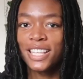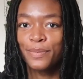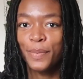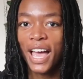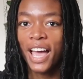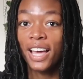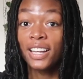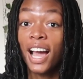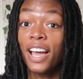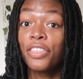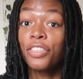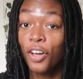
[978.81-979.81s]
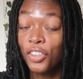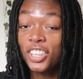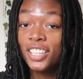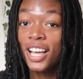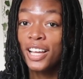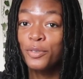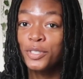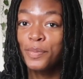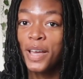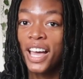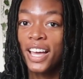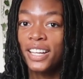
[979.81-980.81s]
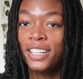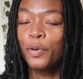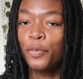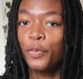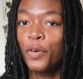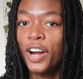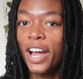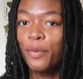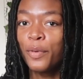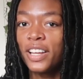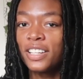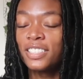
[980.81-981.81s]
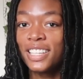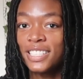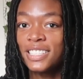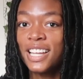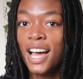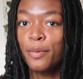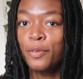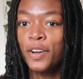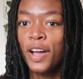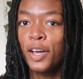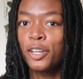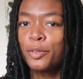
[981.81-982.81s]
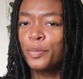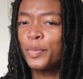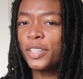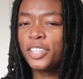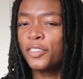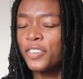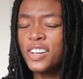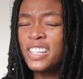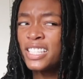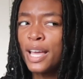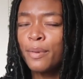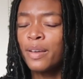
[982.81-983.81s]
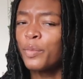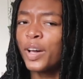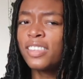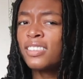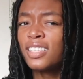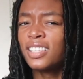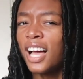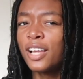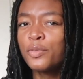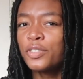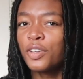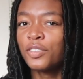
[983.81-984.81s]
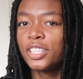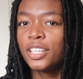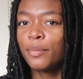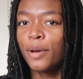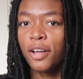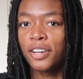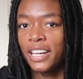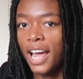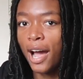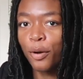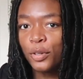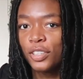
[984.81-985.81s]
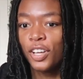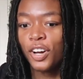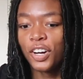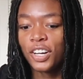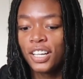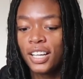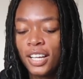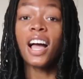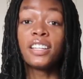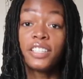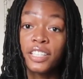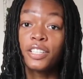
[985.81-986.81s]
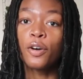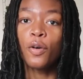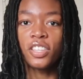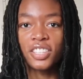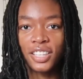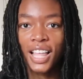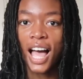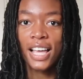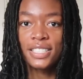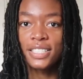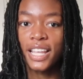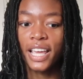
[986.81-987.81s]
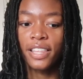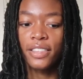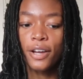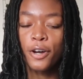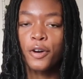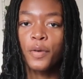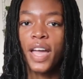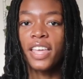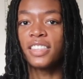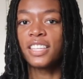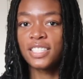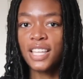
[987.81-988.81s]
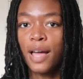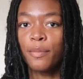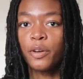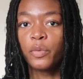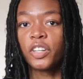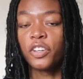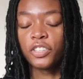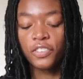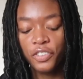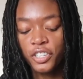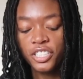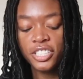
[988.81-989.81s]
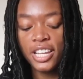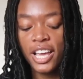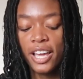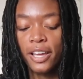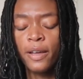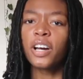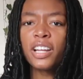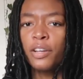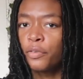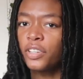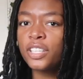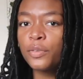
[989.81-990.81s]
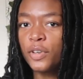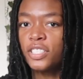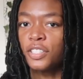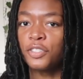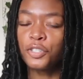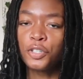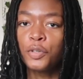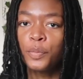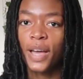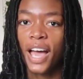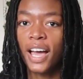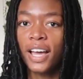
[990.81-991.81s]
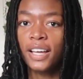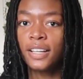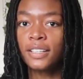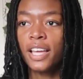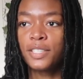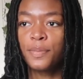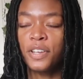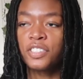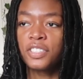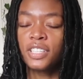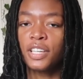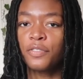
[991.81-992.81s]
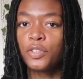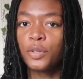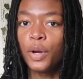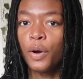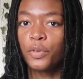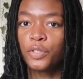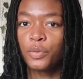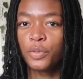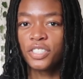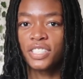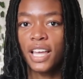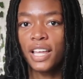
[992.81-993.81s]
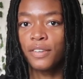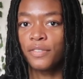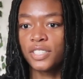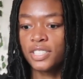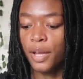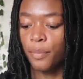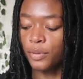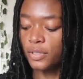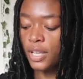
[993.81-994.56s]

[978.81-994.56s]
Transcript: as bad. I thought the line was bad before I went this time around but the first time I went the line was only about an hour long. I did go on the last day though and this time I went on the first day but it really wasn't too bad especially if you go towards the end of the sample